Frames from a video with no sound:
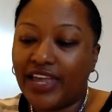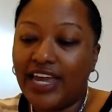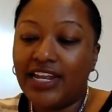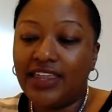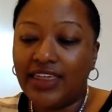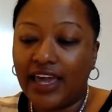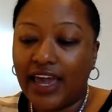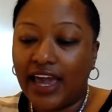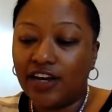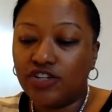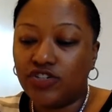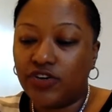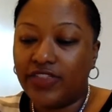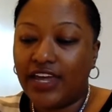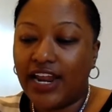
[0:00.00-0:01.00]
anything
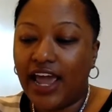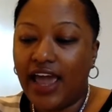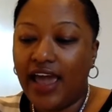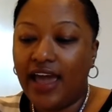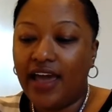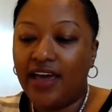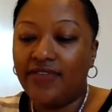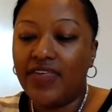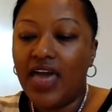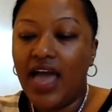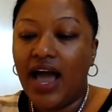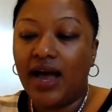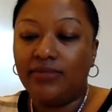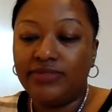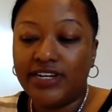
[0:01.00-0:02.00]
extra that I have,
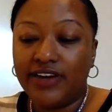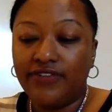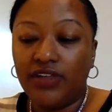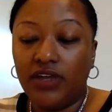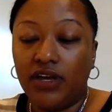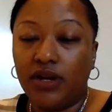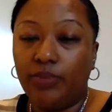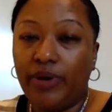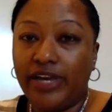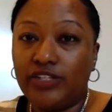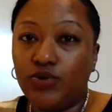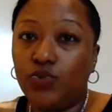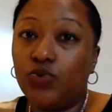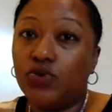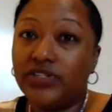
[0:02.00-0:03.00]
I'm definitely going to pay
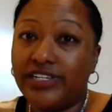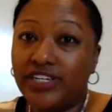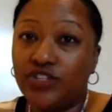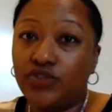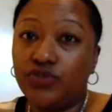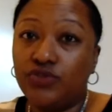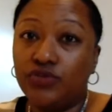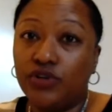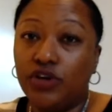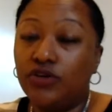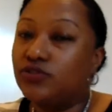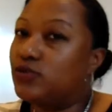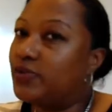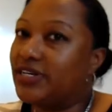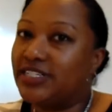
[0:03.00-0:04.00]
towards his student
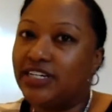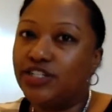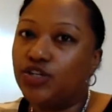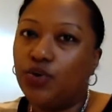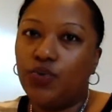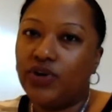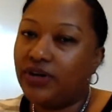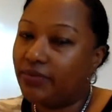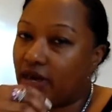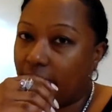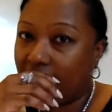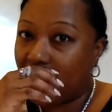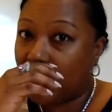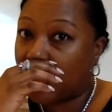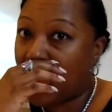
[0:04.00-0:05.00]
loans because I don't want him
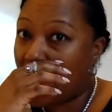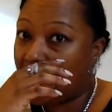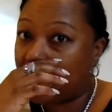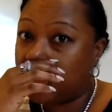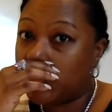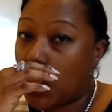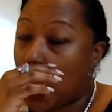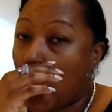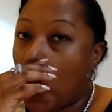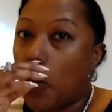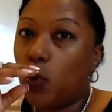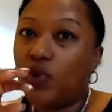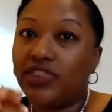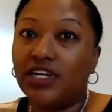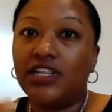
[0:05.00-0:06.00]
coming out of college
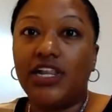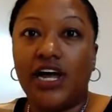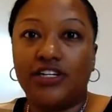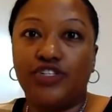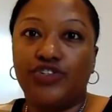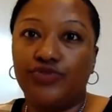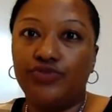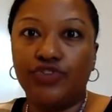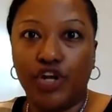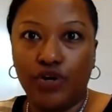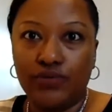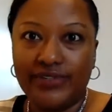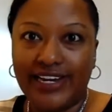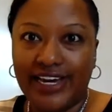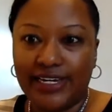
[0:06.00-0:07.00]
with a lot of student
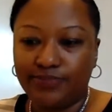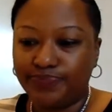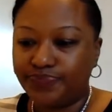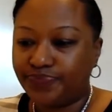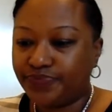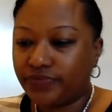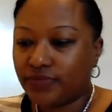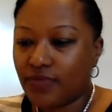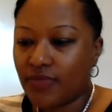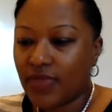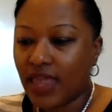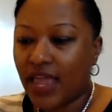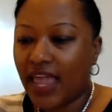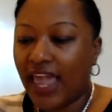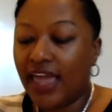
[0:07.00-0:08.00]
loan debt.
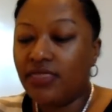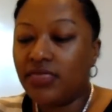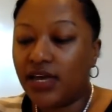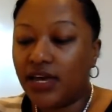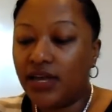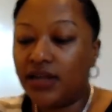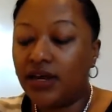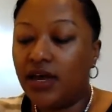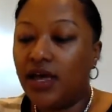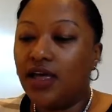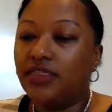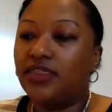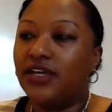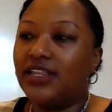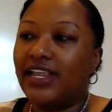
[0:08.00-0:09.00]
And then
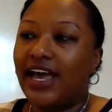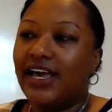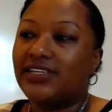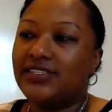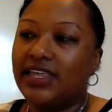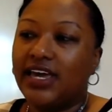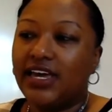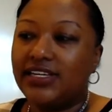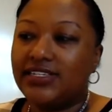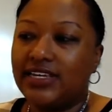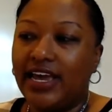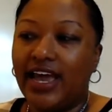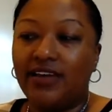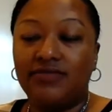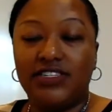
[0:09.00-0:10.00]
the last thing is
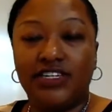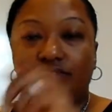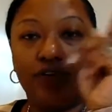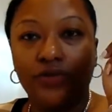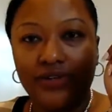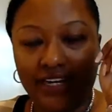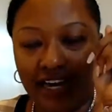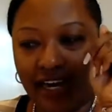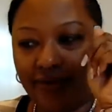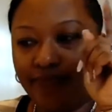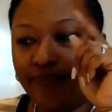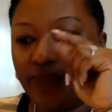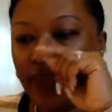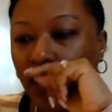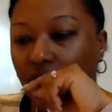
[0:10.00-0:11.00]
to have 0
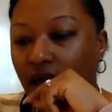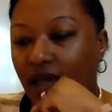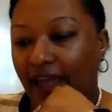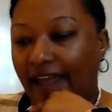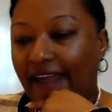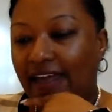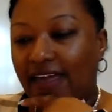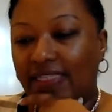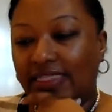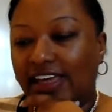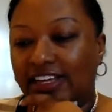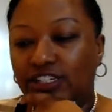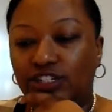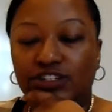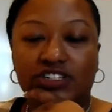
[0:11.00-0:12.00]
debt, and
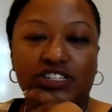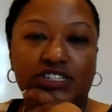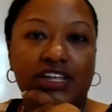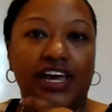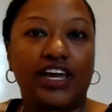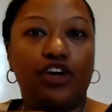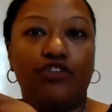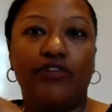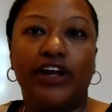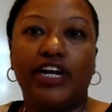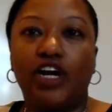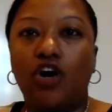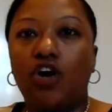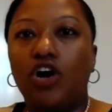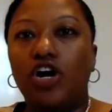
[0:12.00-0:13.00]
that's just like
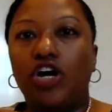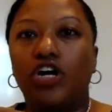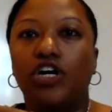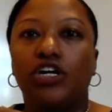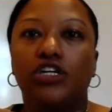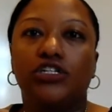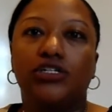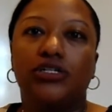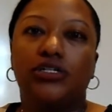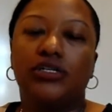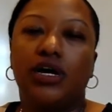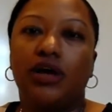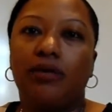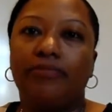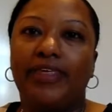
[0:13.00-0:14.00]
credit
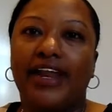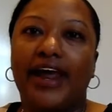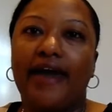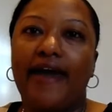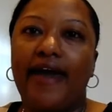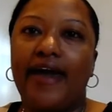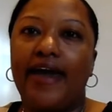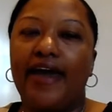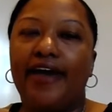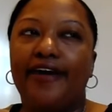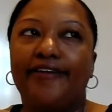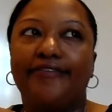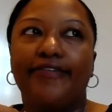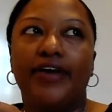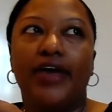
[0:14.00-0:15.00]
cards that I
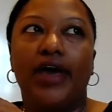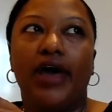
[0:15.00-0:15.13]
have,